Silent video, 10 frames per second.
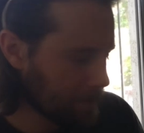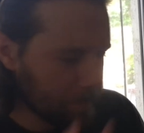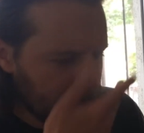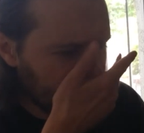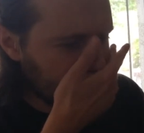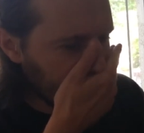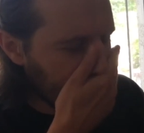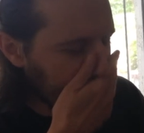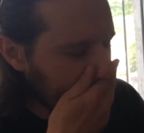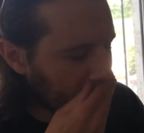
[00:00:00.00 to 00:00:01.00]
Mmm.
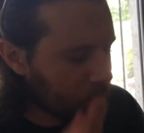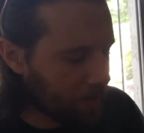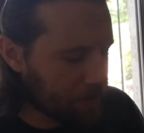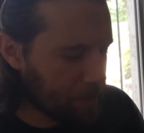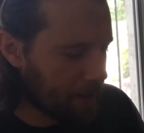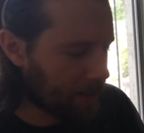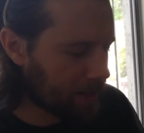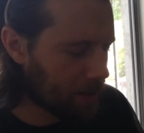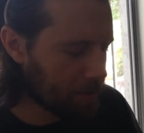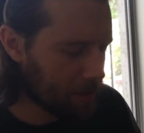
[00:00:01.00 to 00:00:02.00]
Do I have turmeric
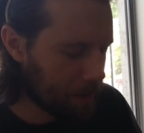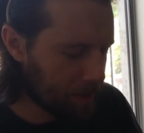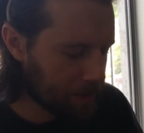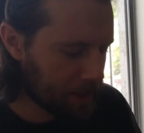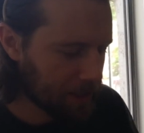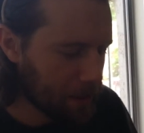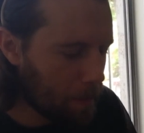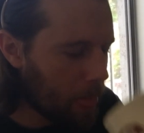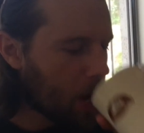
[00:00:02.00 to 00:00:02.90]
crumbs in my mustache?